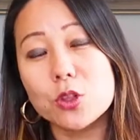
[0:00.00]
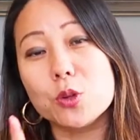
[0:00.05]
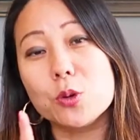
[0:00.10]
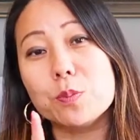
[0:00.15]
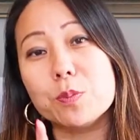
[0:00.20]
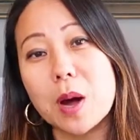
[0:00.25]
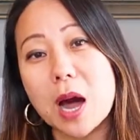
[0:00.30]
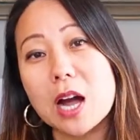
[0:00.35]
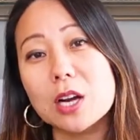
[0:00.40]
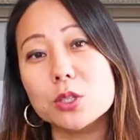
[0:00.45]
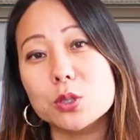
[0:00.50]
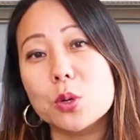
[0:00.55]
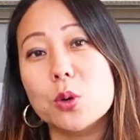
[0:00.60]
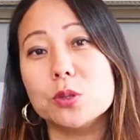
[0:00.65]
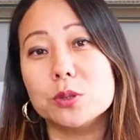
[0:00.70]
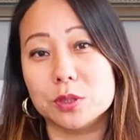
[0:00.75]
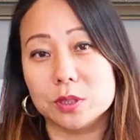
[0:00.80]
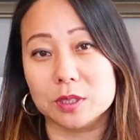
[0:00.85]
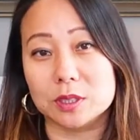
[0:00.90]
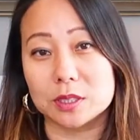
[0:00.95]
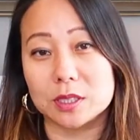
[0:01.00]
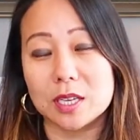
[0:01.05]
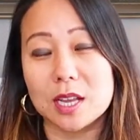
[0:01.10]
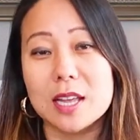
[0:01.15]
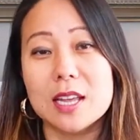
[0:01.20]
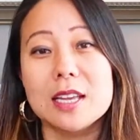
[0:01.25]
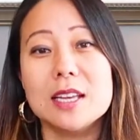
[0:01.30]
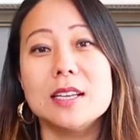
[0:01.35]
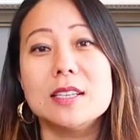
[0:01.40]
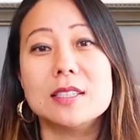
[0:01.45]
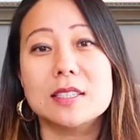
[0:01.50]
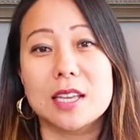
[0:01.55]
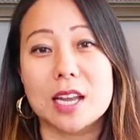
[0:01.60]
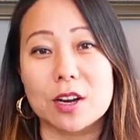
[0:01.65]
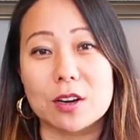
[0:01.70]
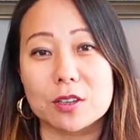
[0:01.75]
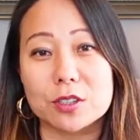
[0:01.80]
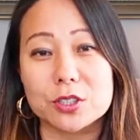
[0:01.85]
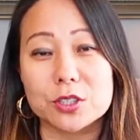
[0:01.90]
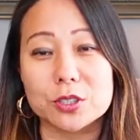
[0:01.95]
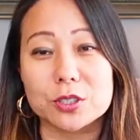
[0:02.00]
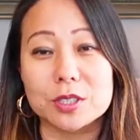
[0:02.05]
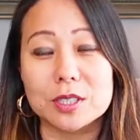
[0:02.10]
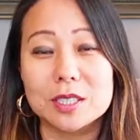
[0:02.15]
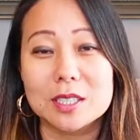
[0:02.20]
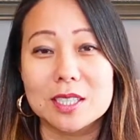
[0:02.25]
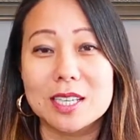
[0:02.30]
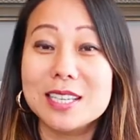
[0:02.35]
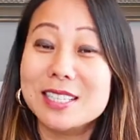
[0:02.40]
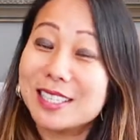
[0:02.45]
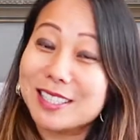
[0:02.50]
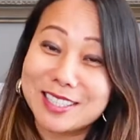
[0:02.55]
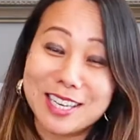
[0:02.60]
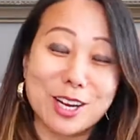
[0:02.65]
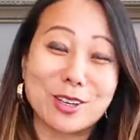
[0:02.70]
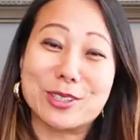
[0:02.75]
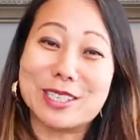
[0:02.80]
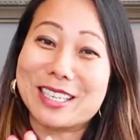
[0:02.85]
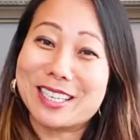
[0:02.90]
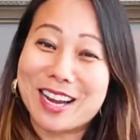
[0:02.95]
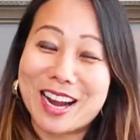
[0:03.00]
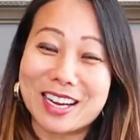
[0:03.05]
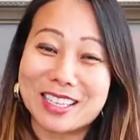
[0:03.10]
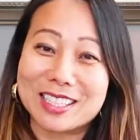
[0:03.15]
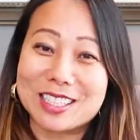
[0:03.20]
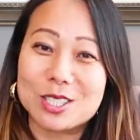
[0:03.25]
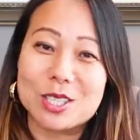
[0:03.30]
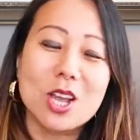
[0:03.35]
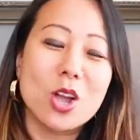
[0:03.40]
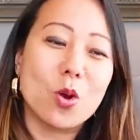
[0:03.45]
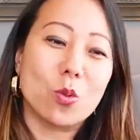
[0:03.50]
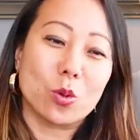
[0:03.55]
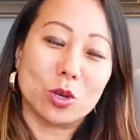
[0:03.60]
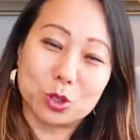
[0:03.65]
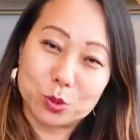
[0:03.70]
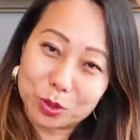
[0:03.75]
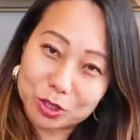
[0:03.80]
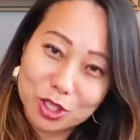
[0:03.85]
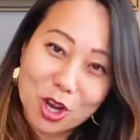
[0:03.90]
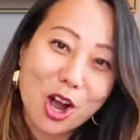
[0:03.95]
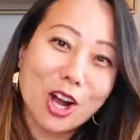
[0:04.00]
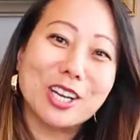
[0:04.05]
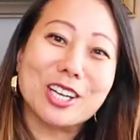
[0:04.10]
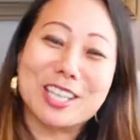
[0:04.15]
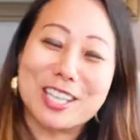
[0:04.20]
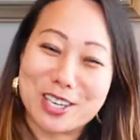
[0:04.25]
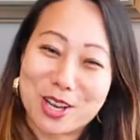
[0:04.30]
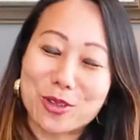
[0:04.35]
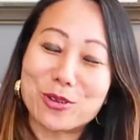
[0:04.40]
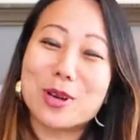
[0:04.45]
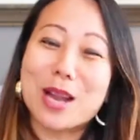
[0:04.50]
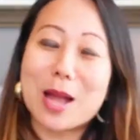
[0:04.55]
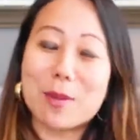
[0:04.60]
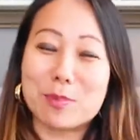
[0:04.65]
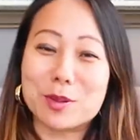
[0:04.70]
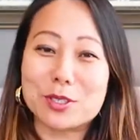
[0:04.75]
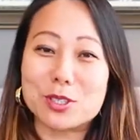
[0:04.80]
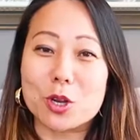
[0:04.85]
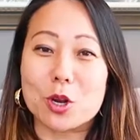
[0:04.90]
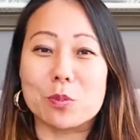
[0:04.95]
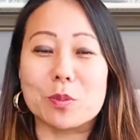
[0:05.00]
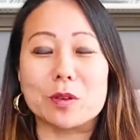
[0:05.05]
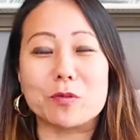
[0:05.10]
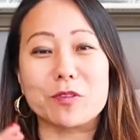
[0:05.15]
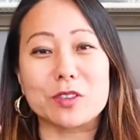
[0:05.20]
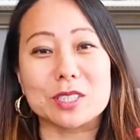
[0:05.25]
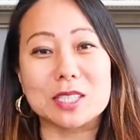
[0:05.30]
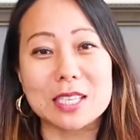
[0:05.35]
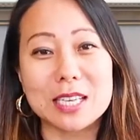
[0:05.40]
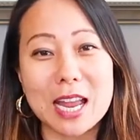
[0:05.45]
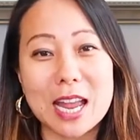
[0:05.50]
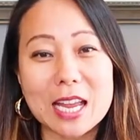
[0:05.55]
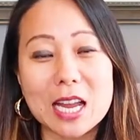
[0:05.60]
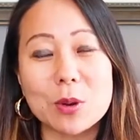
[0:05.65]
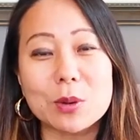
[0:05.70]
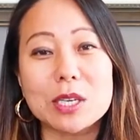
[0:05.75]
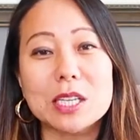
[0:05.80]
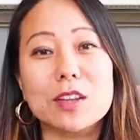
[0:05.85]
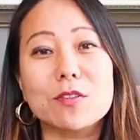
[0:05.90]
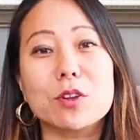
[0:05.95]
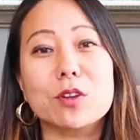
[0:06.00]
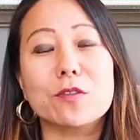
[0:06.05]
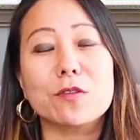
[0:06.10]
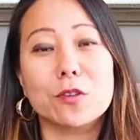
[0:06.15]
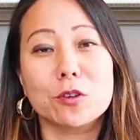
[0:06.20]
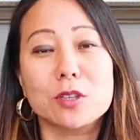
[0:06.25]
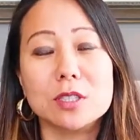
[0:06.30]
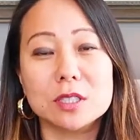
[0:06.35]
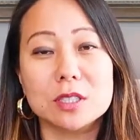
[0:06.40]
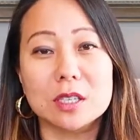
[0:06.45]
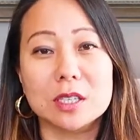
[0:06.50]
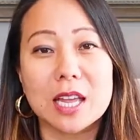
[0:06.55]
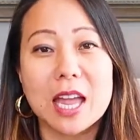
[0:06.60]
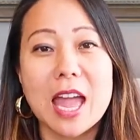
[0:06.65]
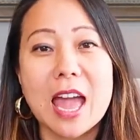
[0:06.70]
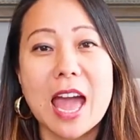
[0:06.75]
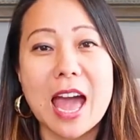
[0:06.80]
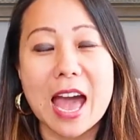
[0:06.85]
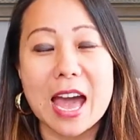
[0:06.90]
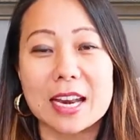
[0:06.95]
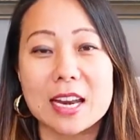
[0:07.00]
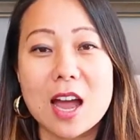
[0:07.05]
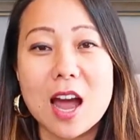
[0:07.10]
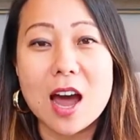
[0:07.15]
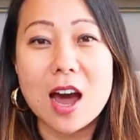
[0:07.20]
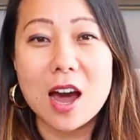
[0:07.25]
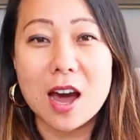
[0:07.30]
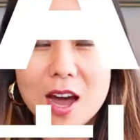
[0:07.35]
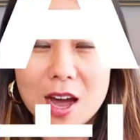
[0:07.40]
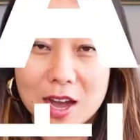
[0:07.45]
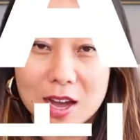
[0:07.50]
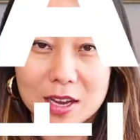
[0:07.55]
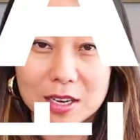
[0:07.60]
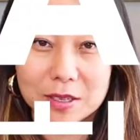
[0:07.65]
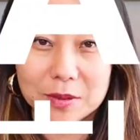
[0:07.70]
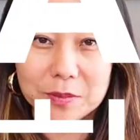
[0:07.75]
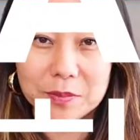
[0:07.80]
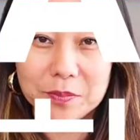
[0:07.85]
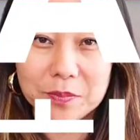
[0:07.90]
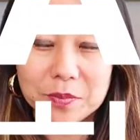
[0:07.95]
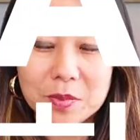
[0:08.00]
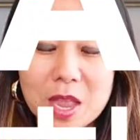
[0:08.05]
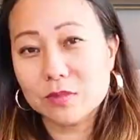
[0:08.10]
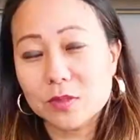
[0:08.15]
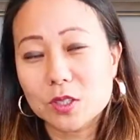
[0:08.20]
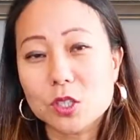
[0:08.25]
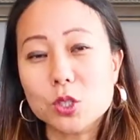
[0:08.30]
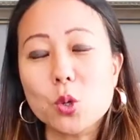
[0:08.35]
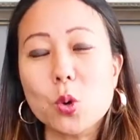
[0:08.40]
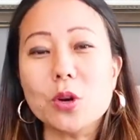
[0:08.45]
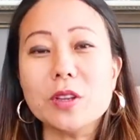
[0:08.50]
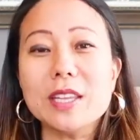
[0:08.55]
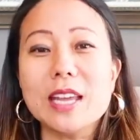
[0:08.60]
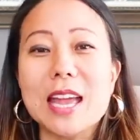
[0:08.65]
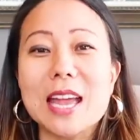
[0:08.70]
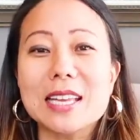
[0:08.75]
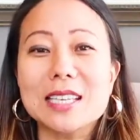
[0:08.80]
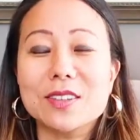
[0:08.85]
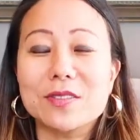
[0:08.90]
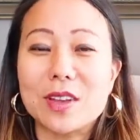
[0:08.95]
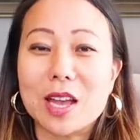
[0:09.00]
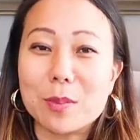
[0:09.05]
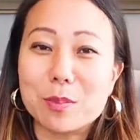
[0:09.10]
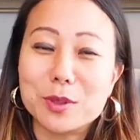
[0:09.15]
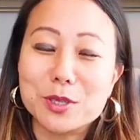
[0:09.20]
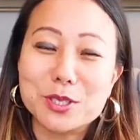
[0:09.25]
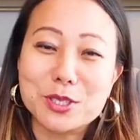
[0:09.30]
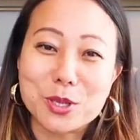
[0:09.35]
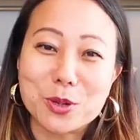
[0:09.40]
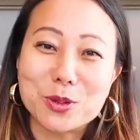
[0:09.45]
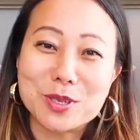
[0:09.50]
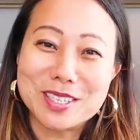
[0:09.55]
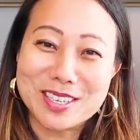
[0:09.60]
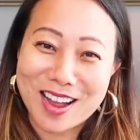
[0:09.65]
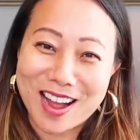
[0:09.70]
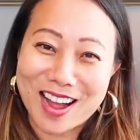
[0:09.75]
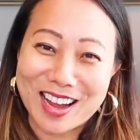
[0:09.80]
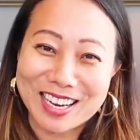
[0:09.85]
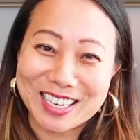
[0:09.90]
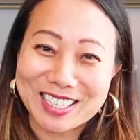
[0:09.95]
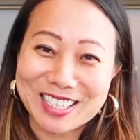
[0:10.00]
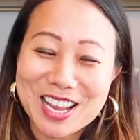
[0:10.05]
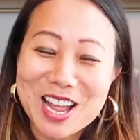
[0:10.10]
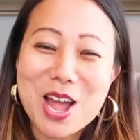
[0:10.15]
through Park Dong-hoon, his character, his integrity and kindness, which we'll talk in another episode. But for today, I want to give you a first look at Han. Toward the end of episode 9,